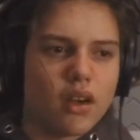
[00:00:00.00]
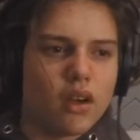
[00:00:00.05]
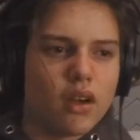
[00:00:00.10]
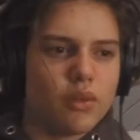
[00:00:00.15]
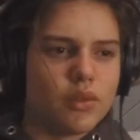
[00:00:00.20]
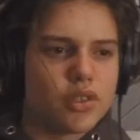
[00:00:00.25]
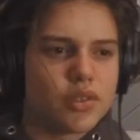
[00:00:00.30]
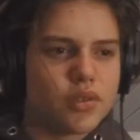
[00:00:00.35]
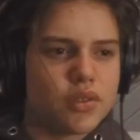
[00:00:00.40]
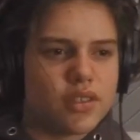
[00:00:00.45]

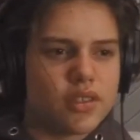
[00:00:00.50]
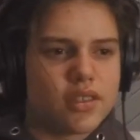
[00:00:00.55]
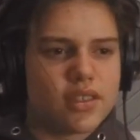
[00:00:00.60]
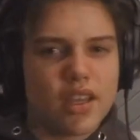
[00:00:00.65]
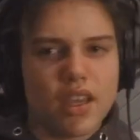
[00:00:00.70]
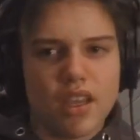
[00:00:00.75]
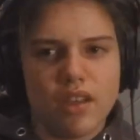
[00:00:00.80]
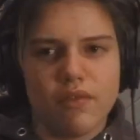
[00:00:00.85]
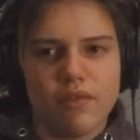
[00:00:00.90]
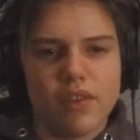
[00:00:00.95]
which was
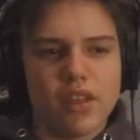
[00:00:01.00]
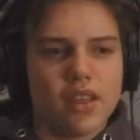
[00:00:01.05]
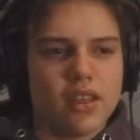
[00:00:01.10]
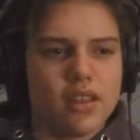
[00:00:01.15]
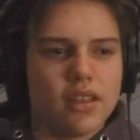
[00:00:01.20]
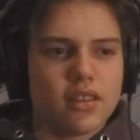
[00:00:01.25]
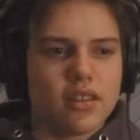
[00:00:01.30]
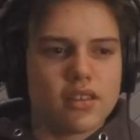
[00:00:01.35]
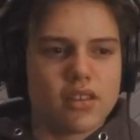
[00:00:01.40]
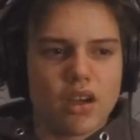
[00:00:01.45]

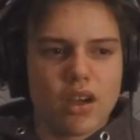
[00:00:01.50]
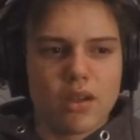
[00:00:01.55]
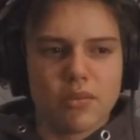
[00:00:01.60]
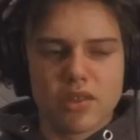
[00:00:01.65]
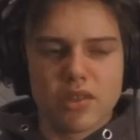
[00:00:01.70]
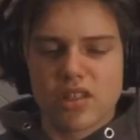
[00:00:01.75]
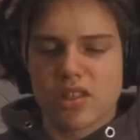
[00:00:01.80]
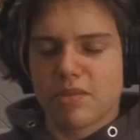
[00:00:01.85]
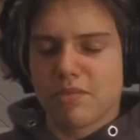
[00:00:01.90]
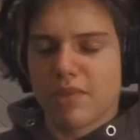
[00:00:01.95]
TV, time
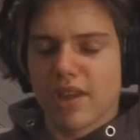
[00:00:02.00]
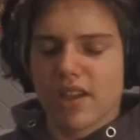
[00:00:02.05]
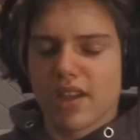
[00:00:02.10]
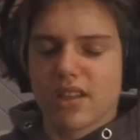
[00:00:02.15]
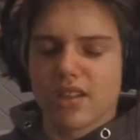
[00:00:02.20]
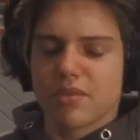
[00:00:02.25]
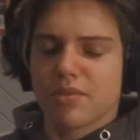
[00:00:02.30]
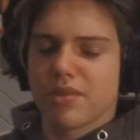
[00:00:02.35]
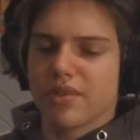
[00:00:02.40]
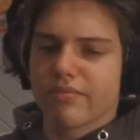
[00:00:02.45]
and
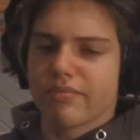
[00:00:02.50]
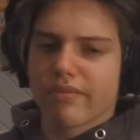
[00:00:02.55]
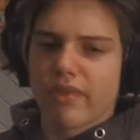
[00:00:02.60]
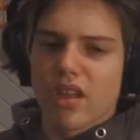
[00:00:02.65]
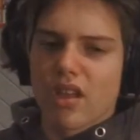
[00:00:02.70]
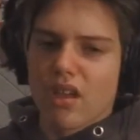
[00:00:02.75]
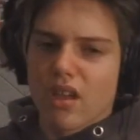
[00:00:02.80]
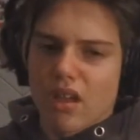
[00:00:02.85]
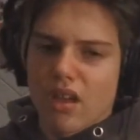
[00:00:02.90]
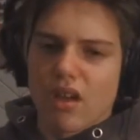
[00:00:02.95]
space, but
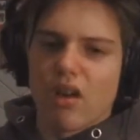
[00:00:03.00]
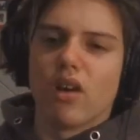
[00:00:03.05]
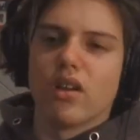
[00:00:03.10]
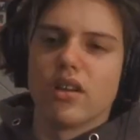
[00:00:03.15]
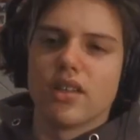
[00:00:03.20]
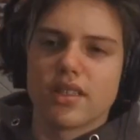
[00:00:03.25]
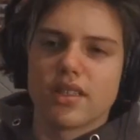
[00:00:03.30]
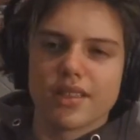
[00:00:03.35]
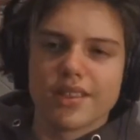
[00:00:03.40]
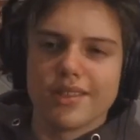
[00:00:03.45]

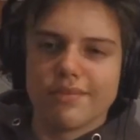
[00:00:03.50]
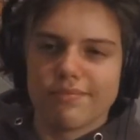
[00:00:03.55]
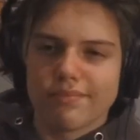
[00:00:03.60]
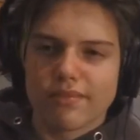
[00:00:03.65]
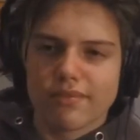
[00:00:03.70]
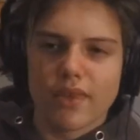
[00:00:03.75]
honestly,